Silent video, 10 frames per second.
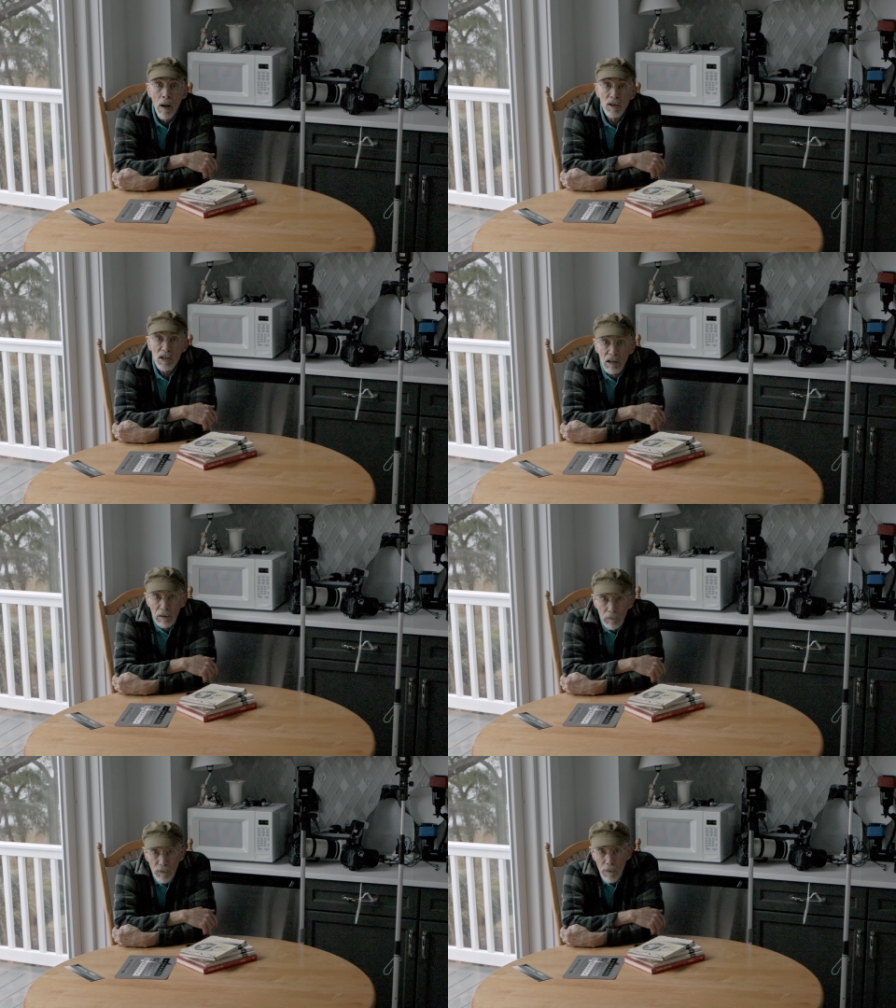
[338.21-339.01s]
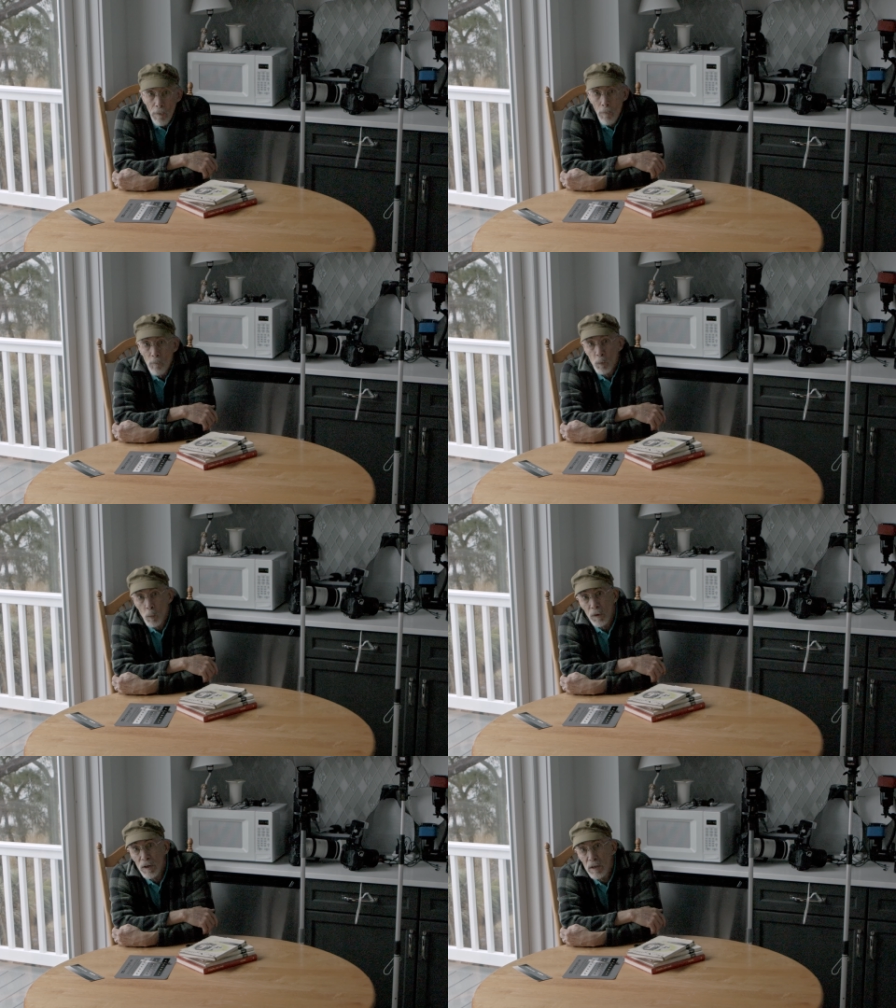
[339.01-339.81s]
sheet film
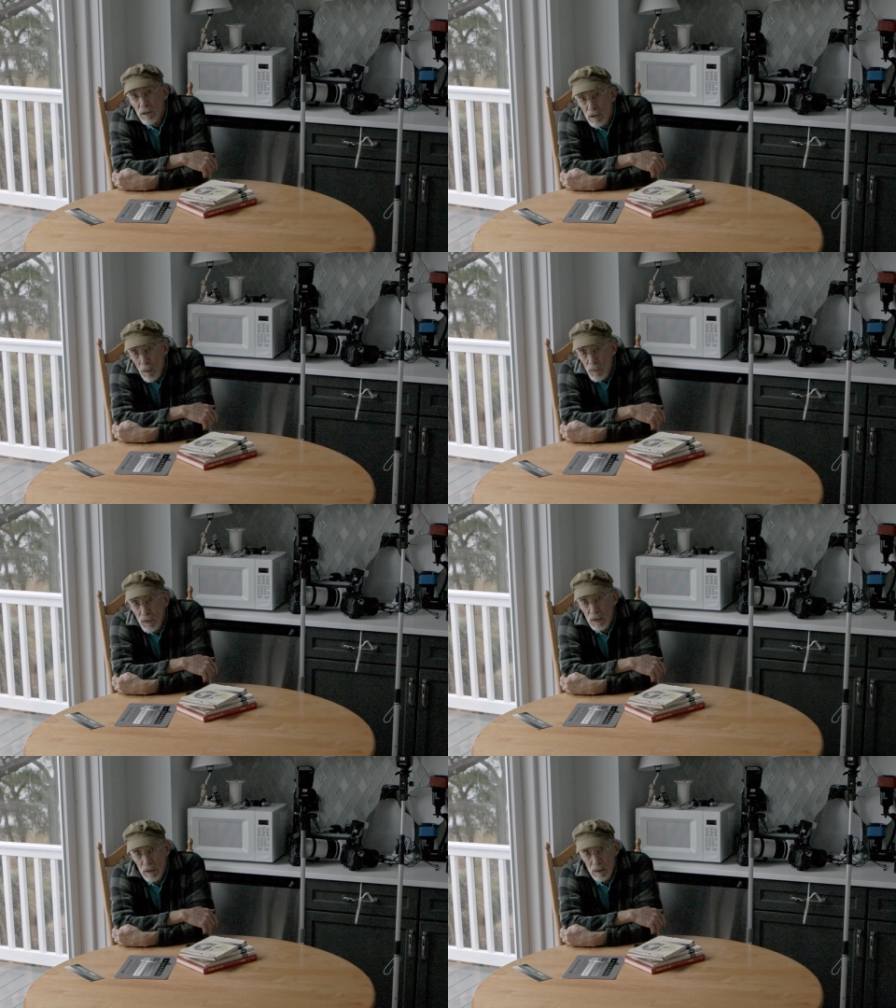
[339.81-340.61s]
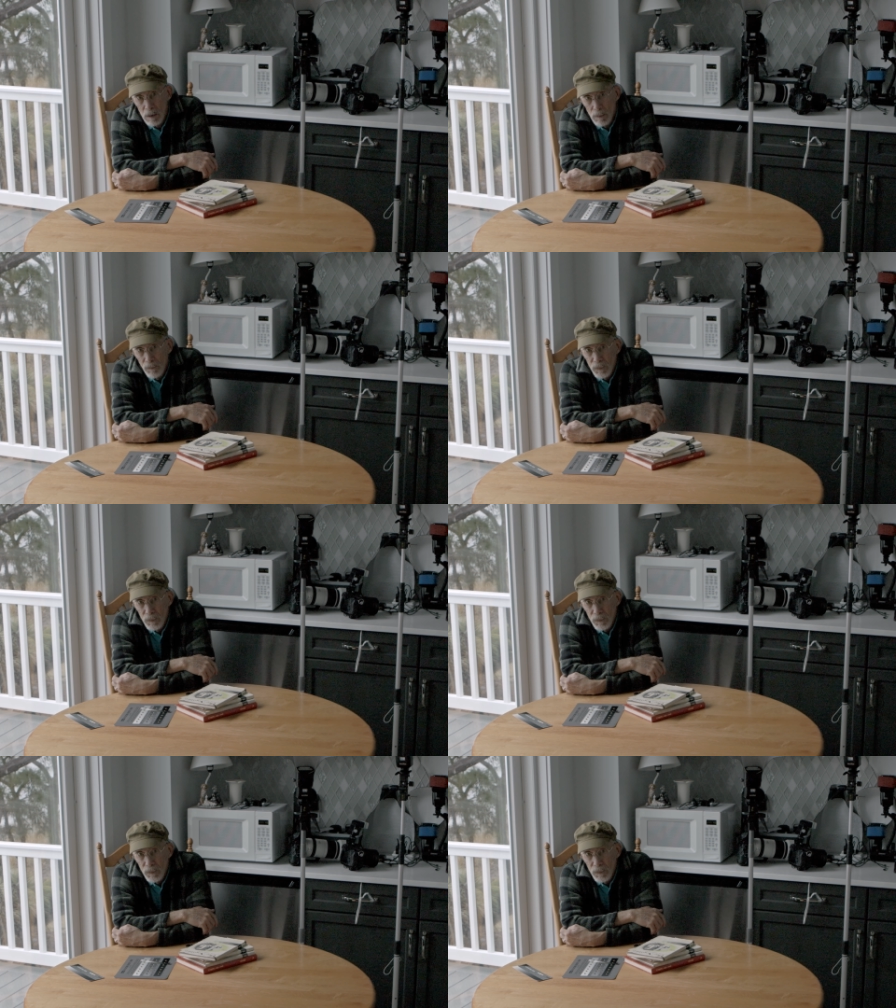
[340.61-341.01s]
with his zone system.